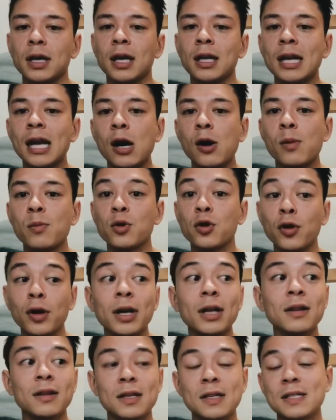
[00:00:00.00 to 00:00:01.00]
And now I'm
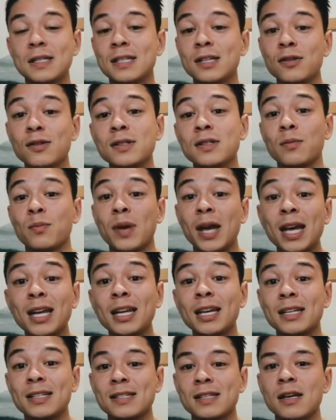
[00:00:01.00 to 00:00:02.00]
creating these series of
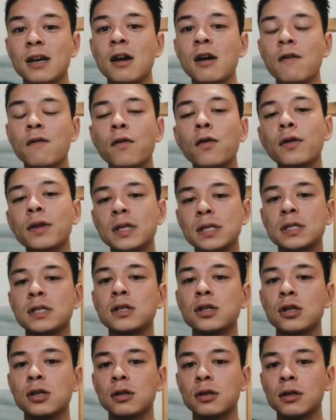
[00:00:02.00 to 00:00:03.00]
paintings for
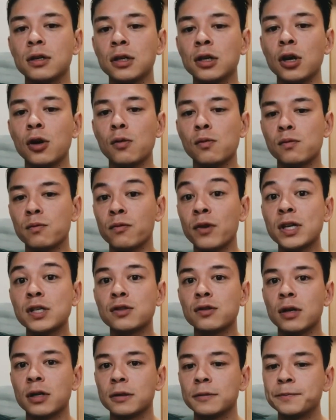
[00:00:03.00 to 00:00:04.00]
this,
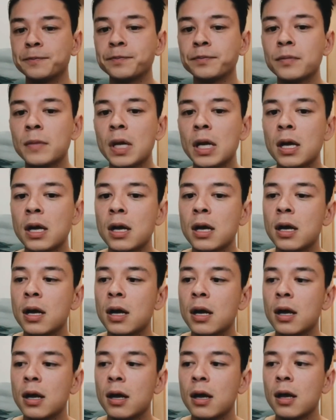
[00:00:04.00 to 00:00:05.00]
restaurant.
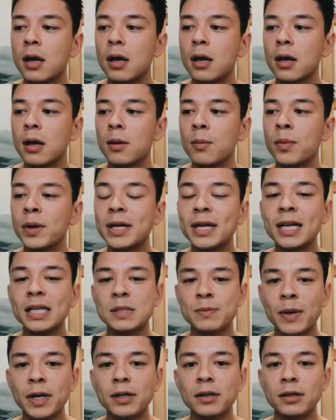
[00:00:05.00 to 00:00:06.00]
But it
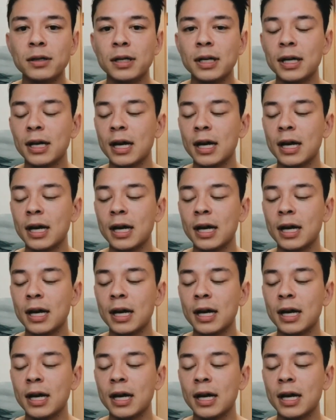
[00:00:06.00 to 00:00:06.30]
gets better.